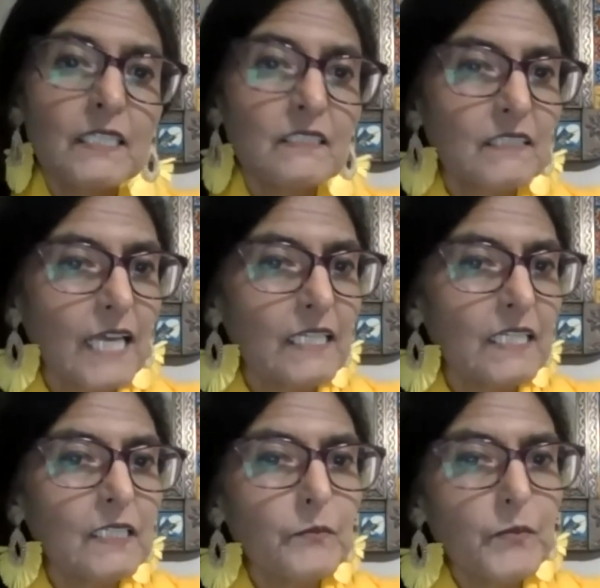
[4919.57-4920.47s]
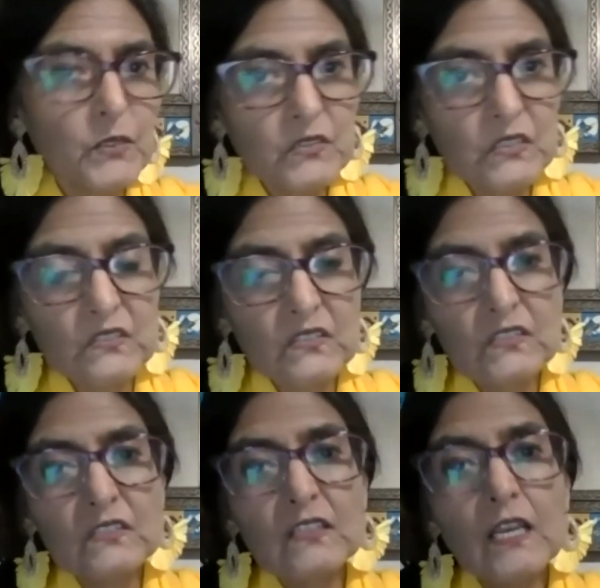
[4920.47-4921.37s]
studying
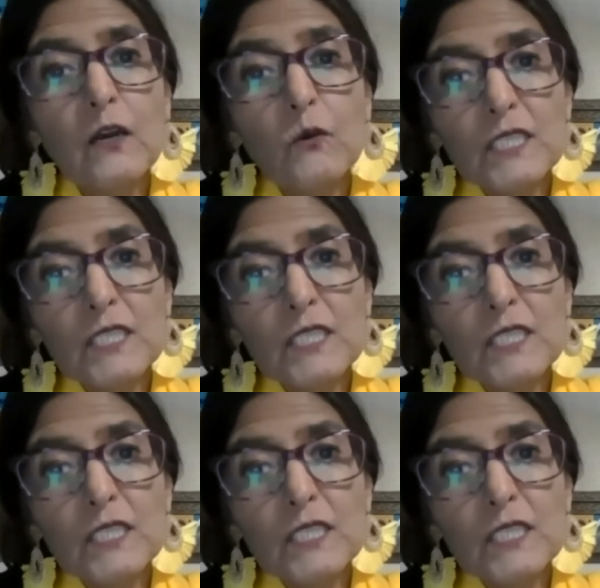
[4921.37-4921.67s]
processes with